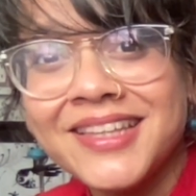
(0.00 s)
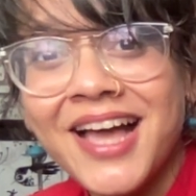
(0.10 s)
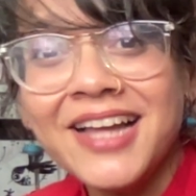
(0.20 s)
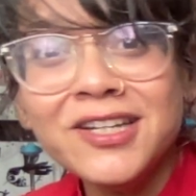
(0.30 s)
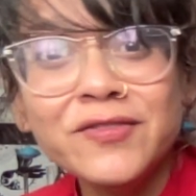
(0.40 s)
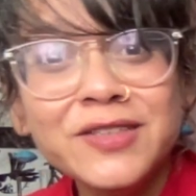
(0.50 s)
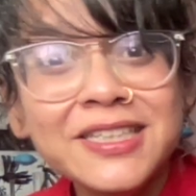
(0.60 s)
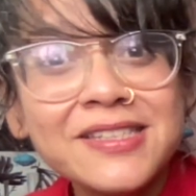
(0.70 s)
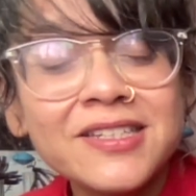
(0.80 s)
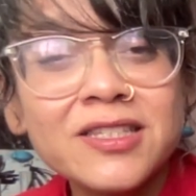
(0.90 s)
Hi
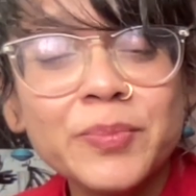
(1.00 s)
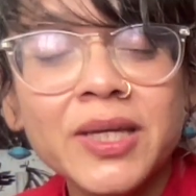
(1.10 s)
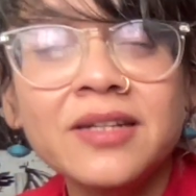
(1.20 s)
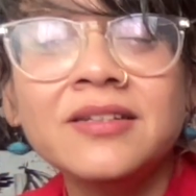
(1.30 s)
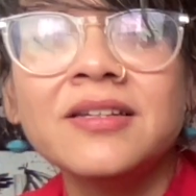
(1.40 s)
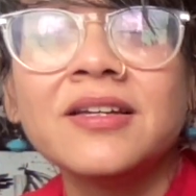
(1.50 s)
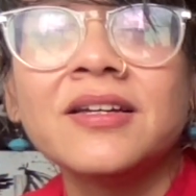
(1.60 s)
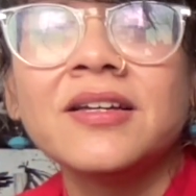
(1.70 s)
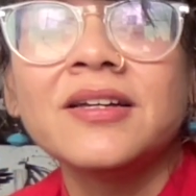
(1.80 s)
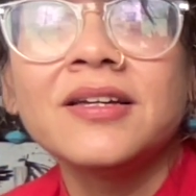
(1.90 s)
lovelies, it's been
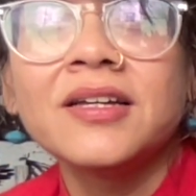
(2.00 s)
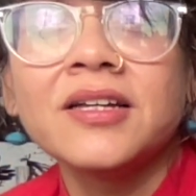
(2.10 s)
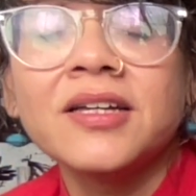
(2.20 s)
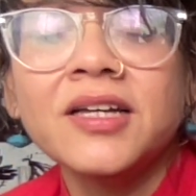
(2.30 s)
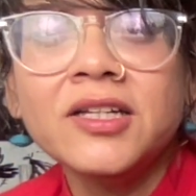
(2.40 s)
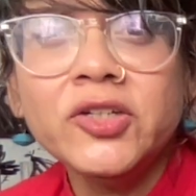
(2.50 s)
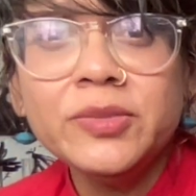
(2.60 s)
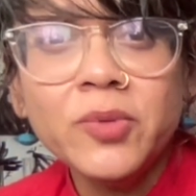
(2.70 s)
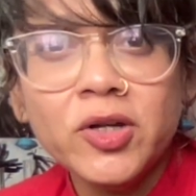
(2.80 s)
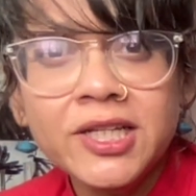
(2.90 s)
a good
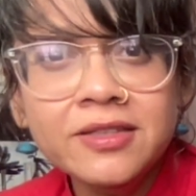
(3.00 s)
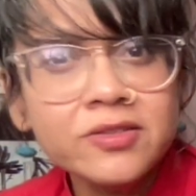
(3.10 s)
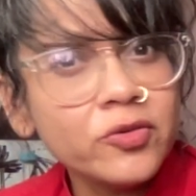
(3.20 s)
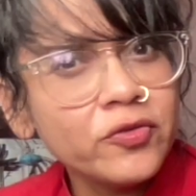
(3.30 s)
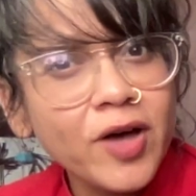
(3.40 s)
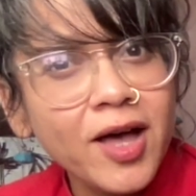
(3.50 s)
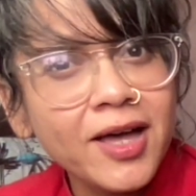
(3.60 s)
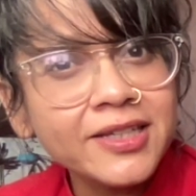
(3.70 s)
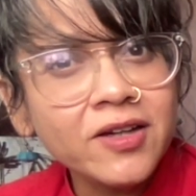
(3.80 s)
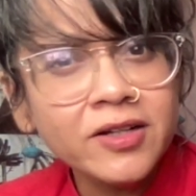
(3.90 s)
morning so far. I
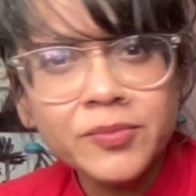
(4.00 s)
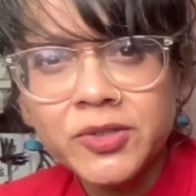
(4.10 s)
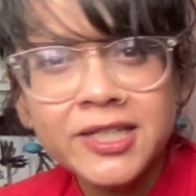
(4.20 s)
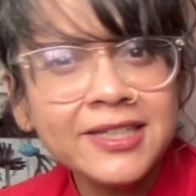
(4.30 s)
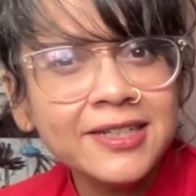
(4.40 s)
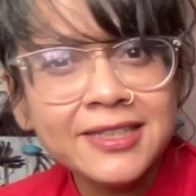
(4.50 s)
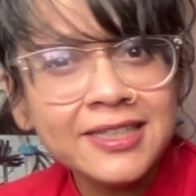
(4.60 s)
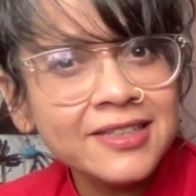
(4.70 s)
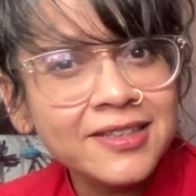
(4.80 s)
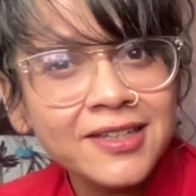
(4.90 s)
got up really
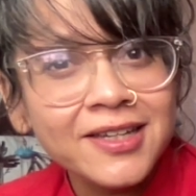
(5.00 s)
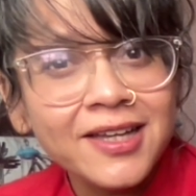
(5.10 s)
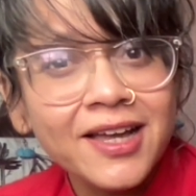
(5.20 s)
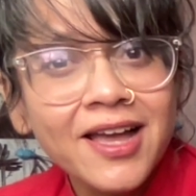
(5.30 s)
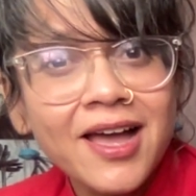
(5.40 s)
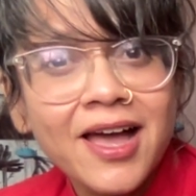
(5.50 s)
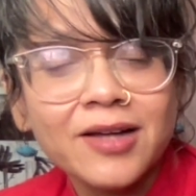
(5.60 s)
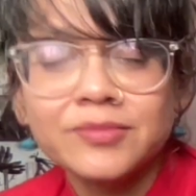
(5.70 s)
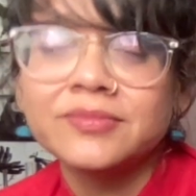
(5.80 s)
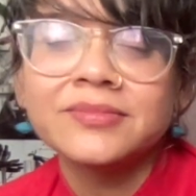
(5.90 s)
early,
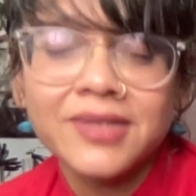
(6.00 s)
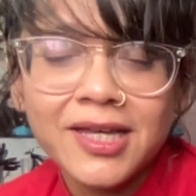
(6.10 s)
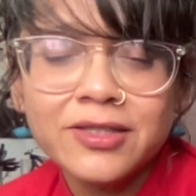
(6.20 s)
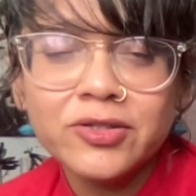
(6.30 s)
as